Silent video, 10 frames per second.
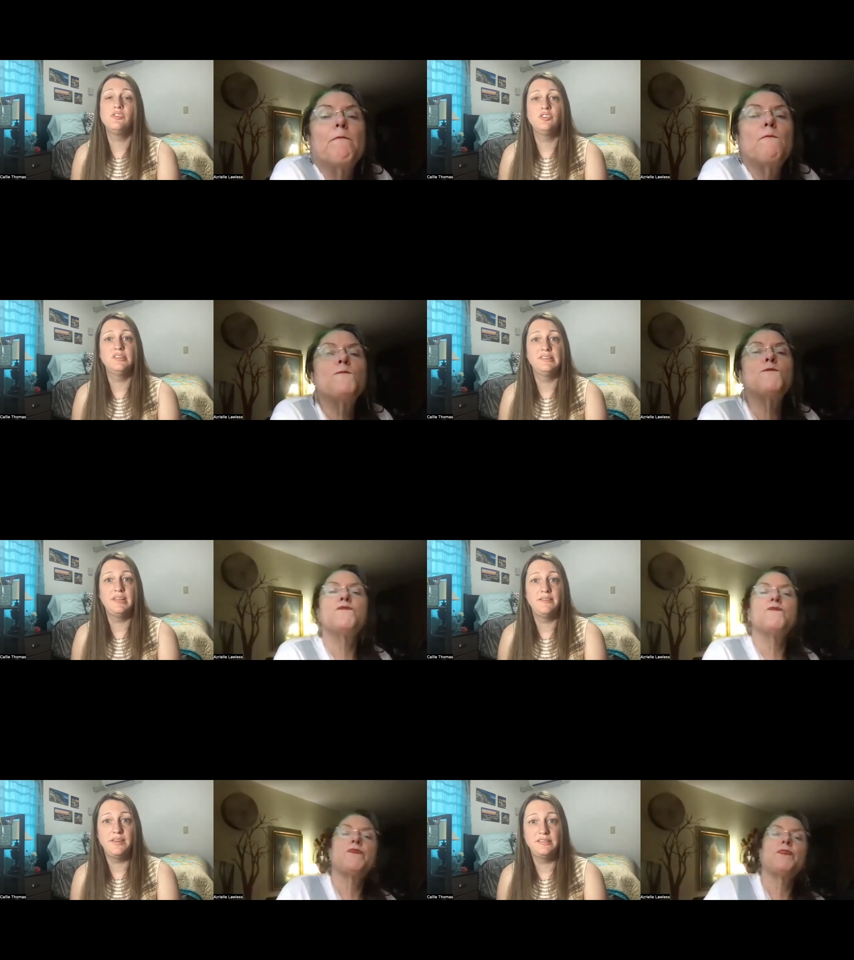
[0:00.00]
Speaker 1: just
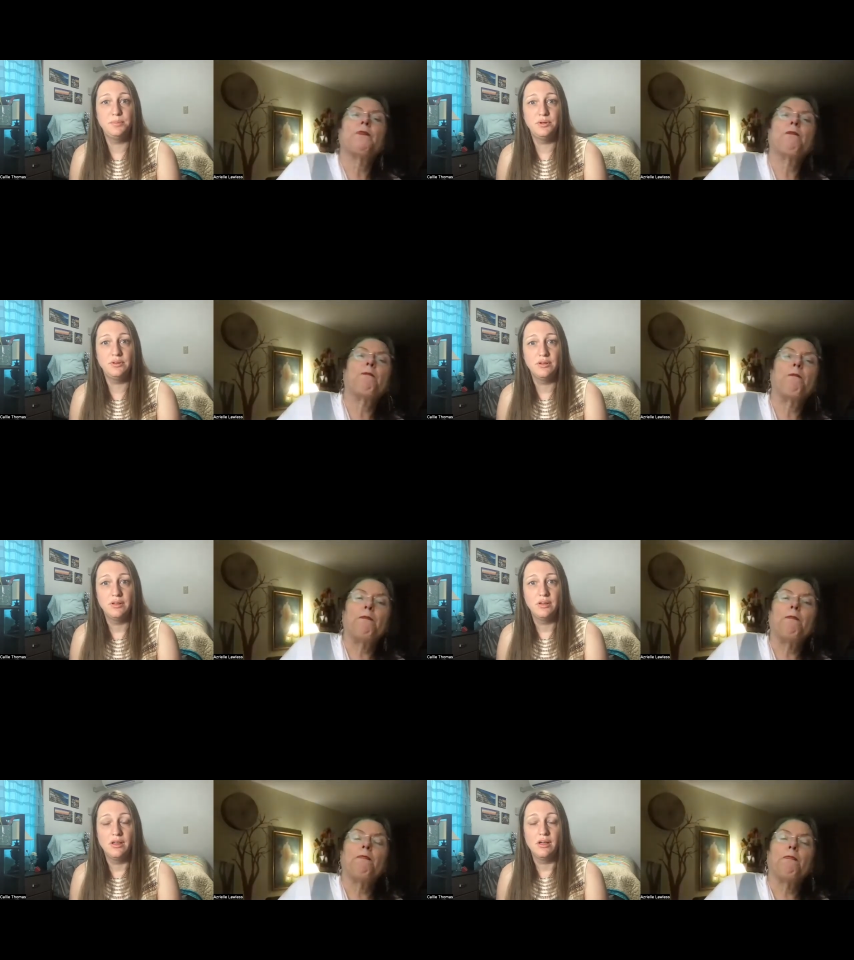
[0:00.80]
a Facebook
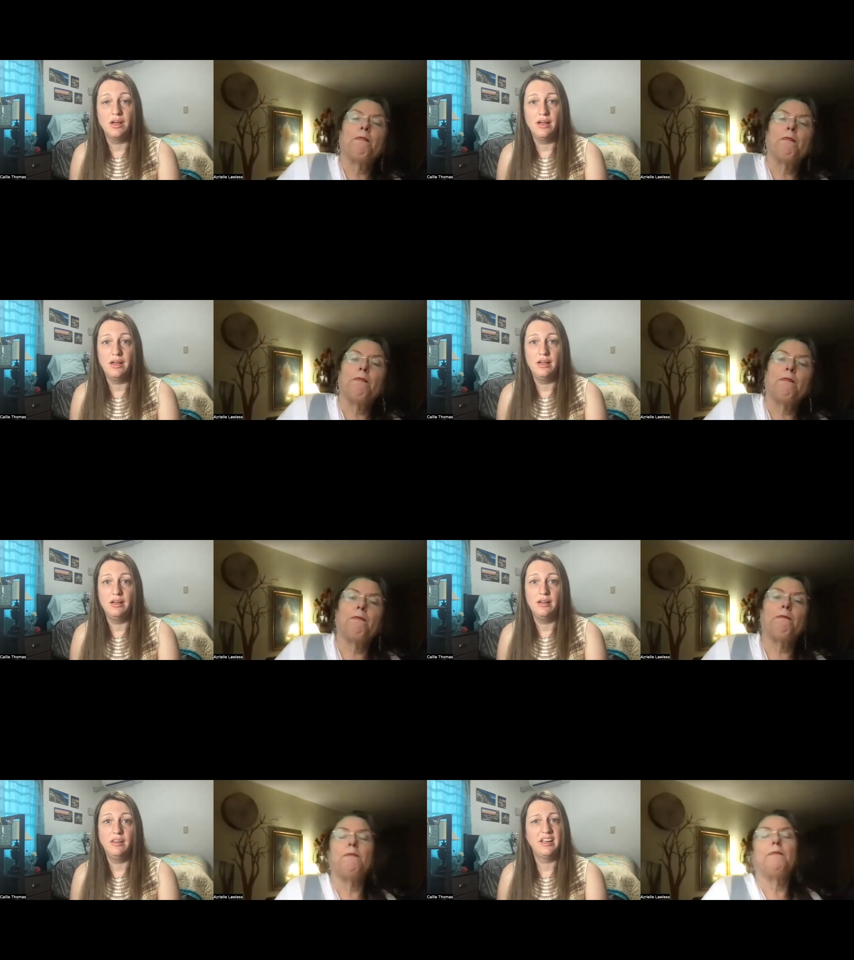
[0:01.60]

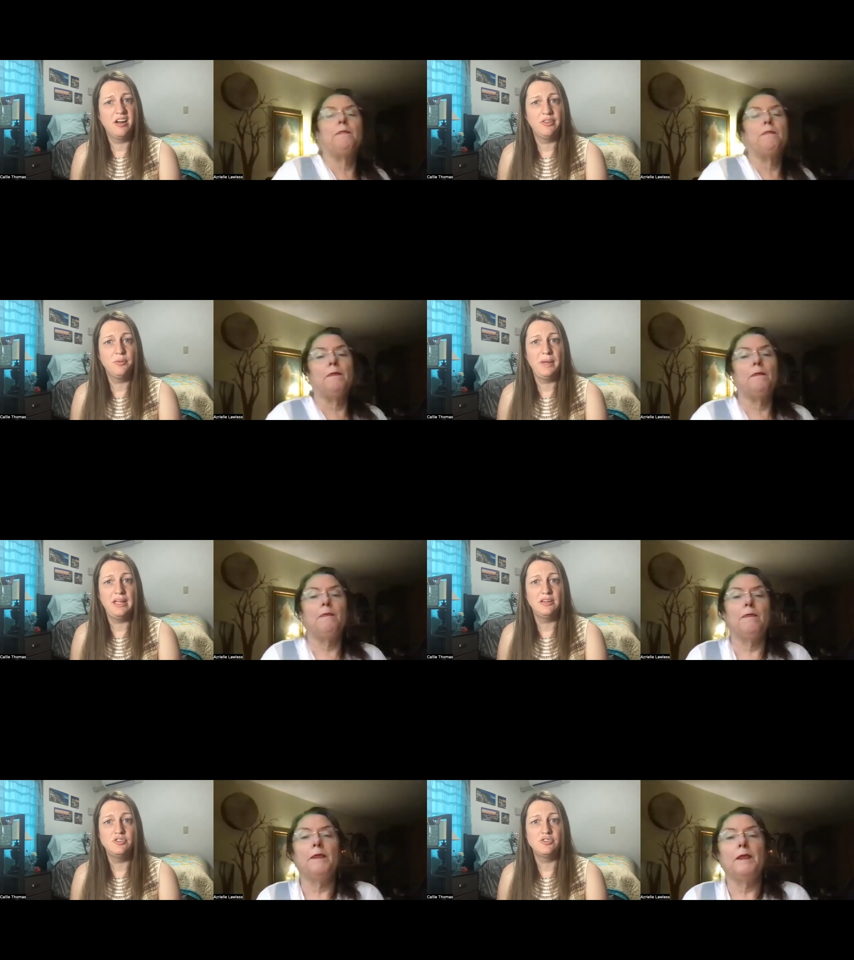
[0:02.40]
uh, like author
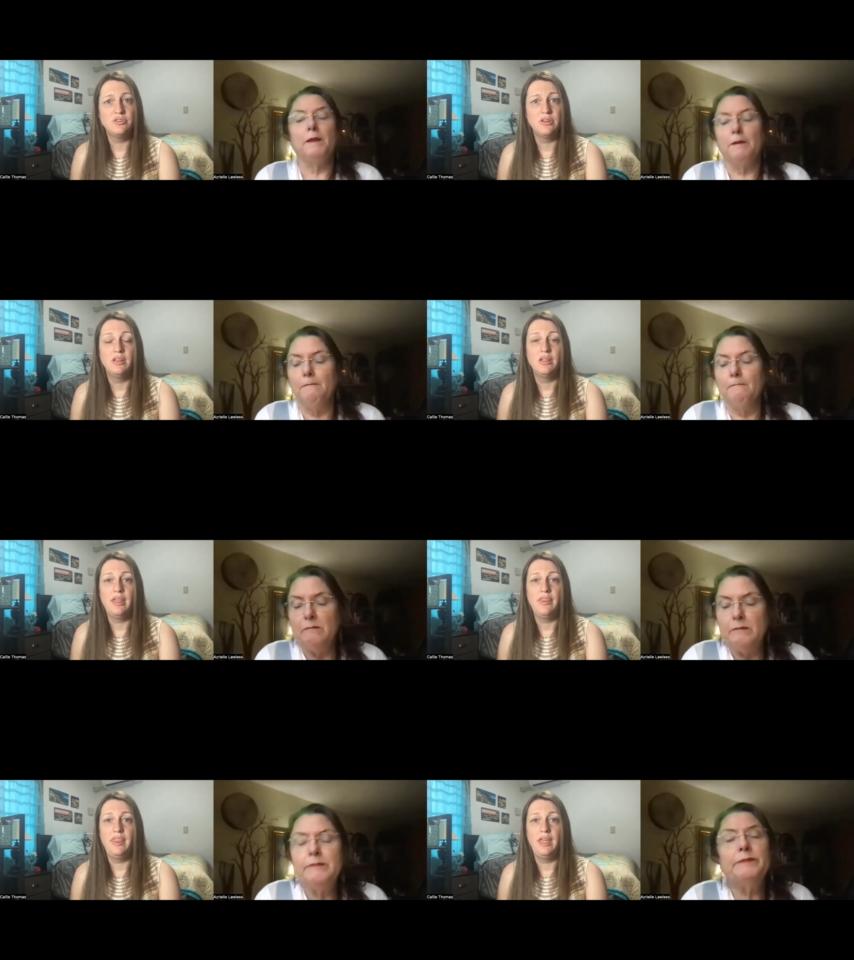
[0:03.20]
page,
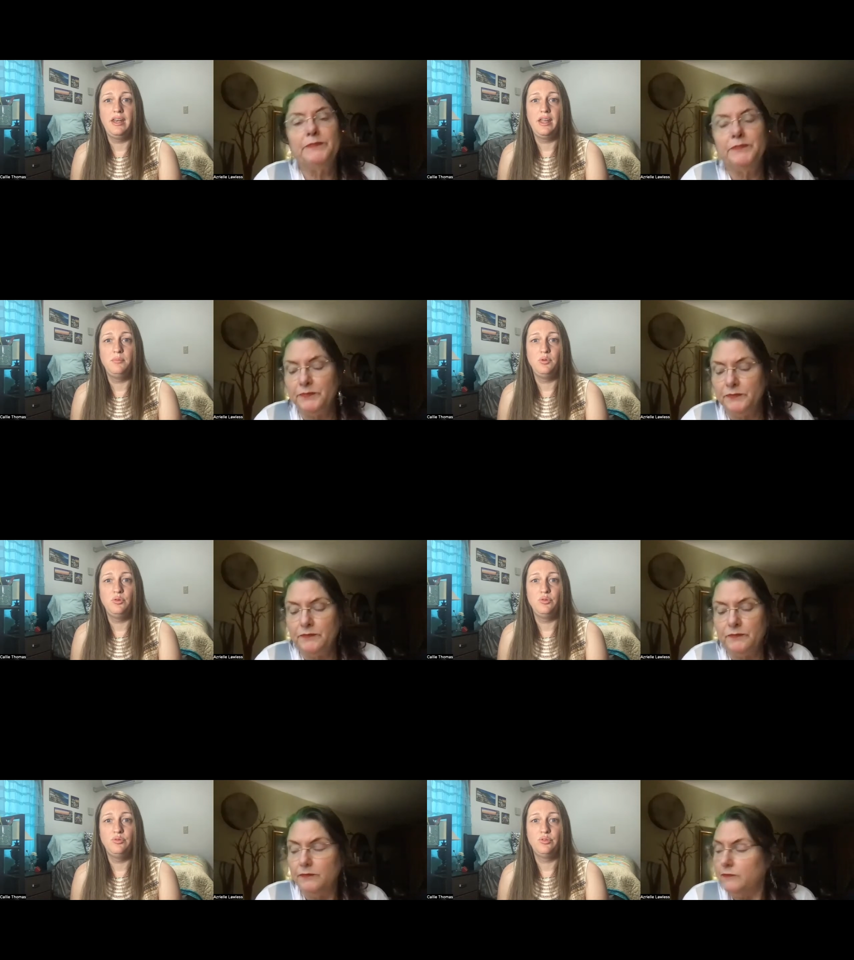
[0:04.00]
and then I
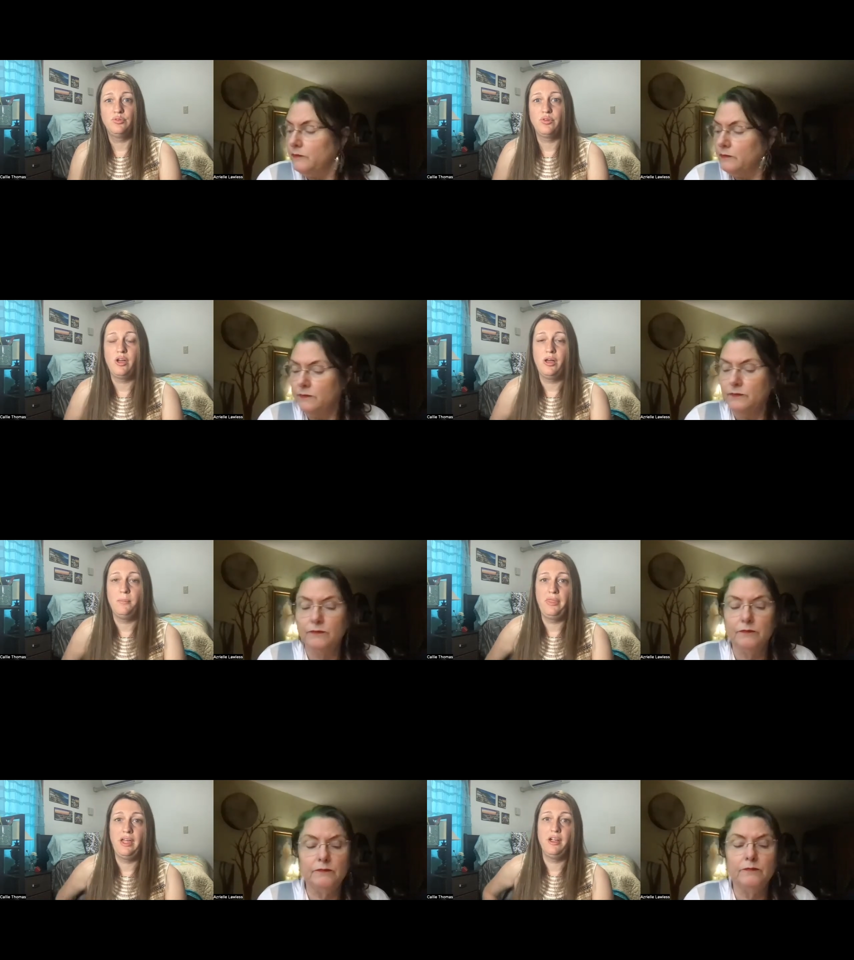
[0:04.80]
moved
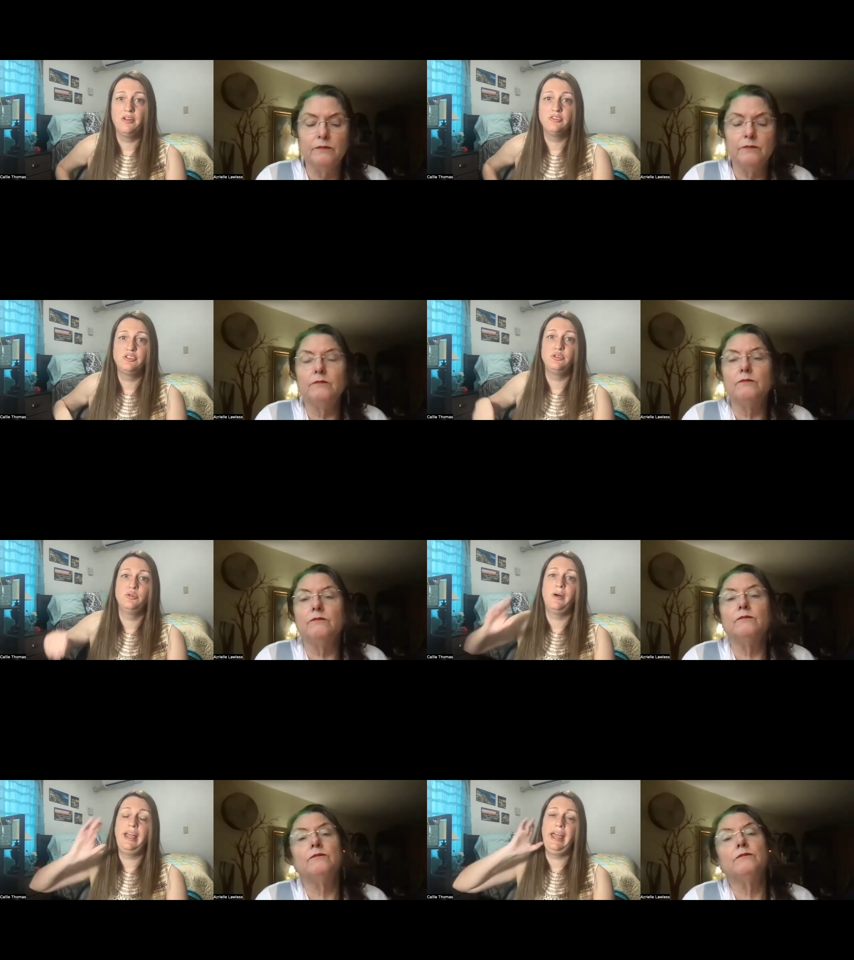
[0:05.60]
from there
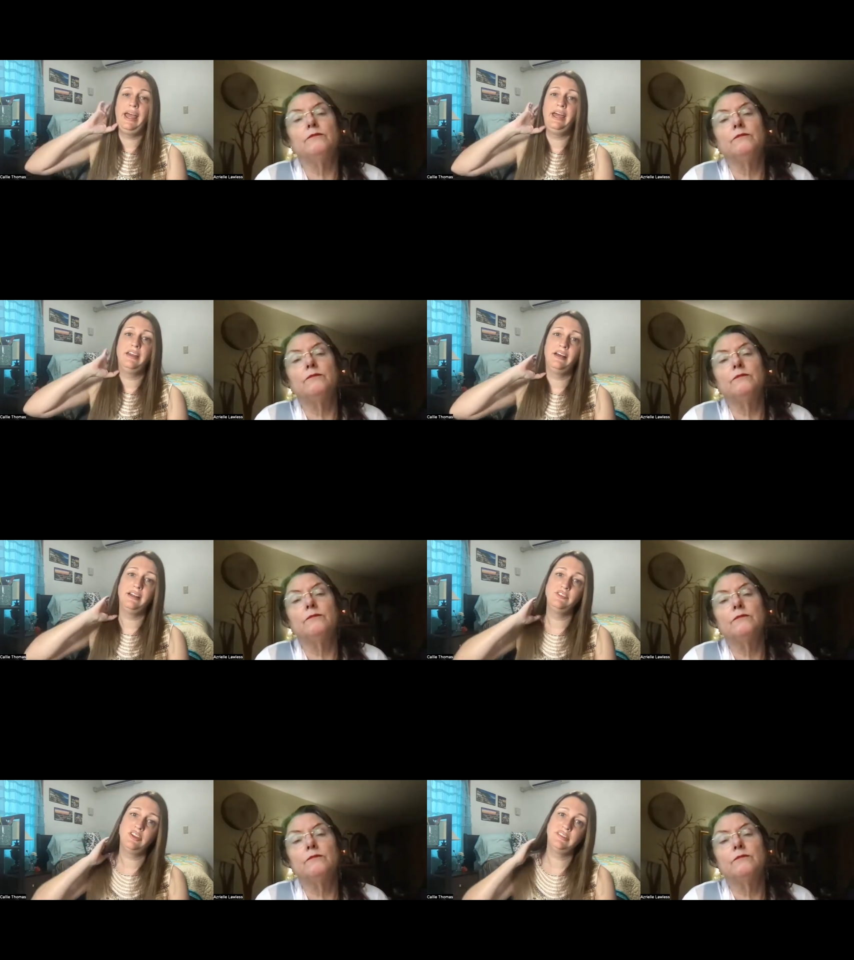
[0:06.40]
to I had
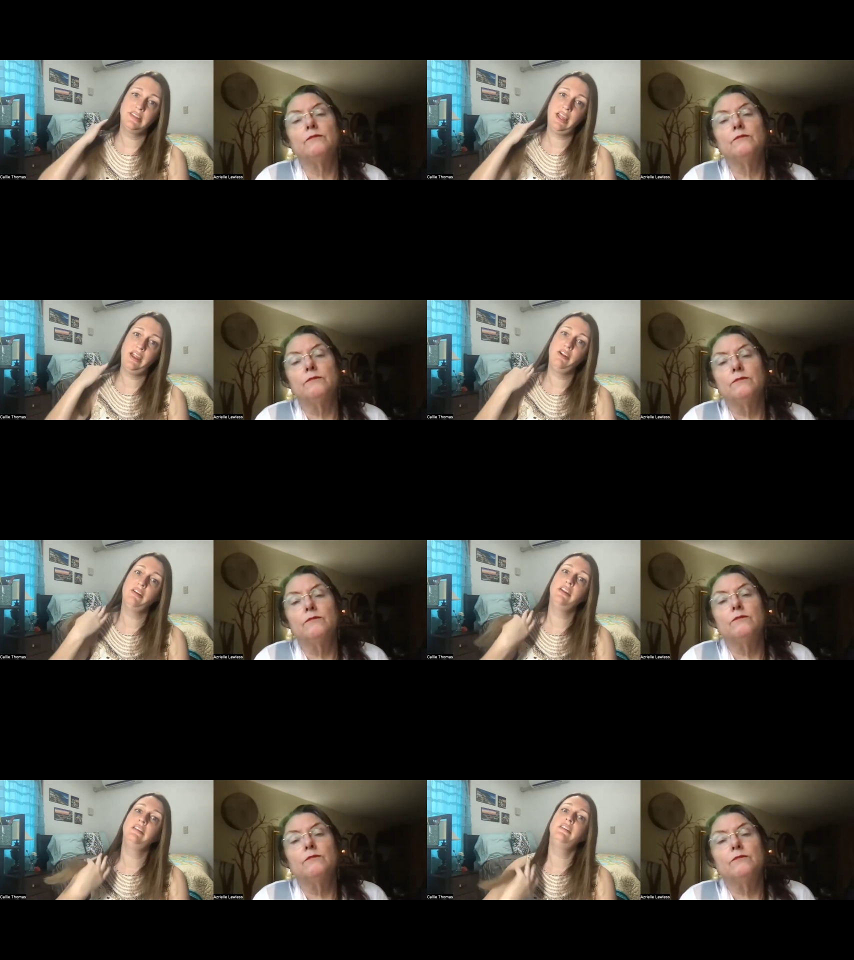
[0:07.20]
uh, Jessica
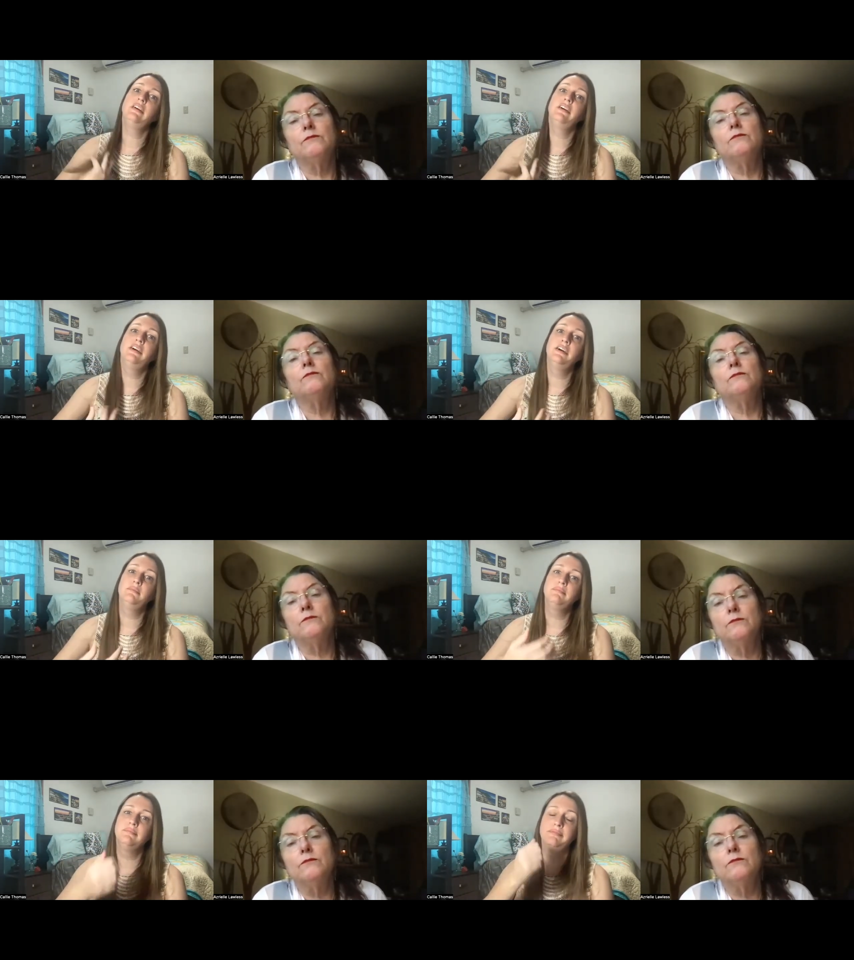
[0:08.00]
Aaron
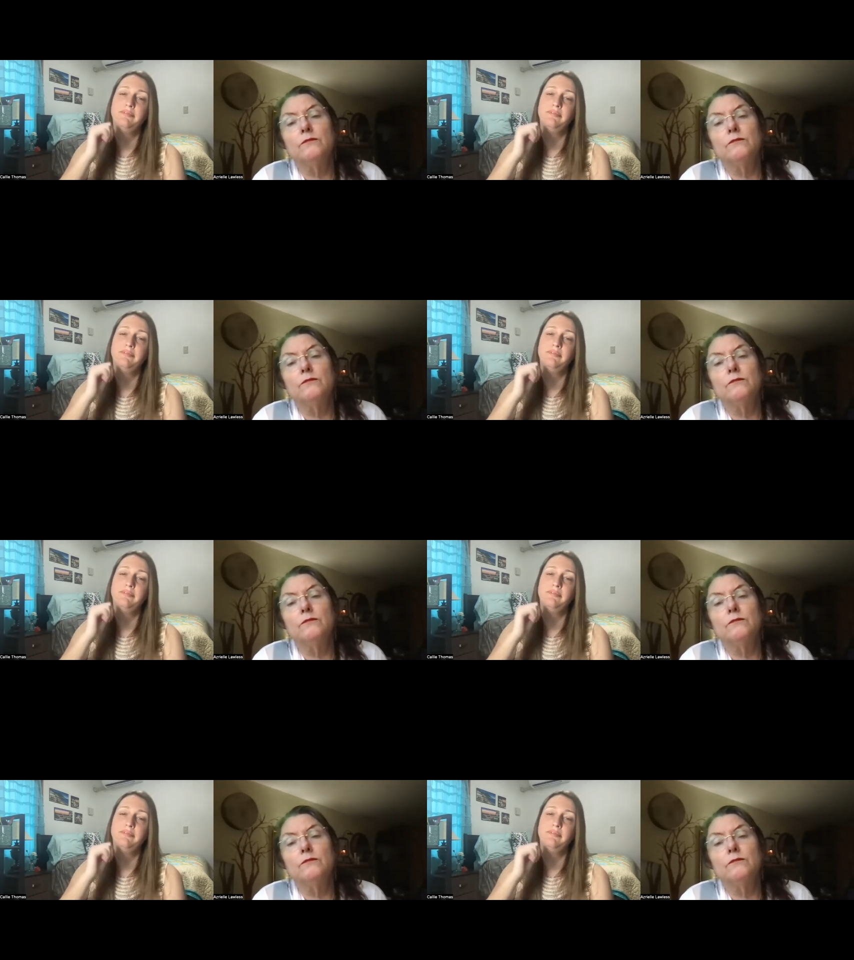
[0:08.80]
um,